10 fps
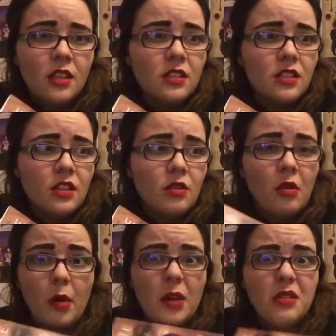So
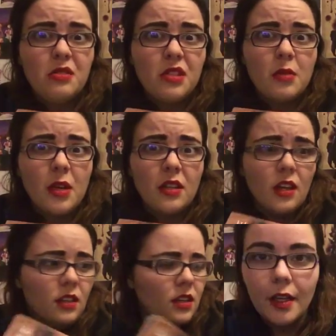I'm not too sure about
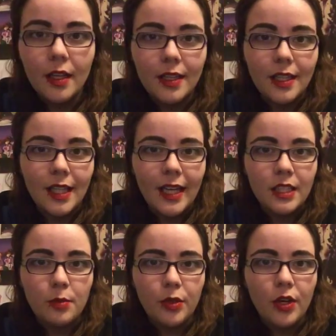that. The
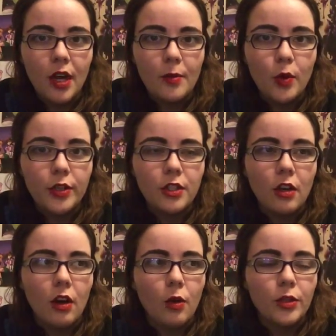last book I'm going to
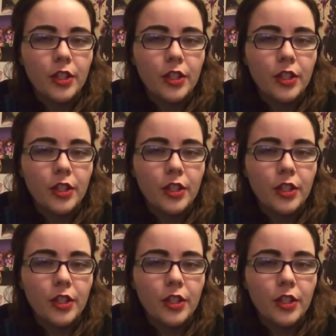haul,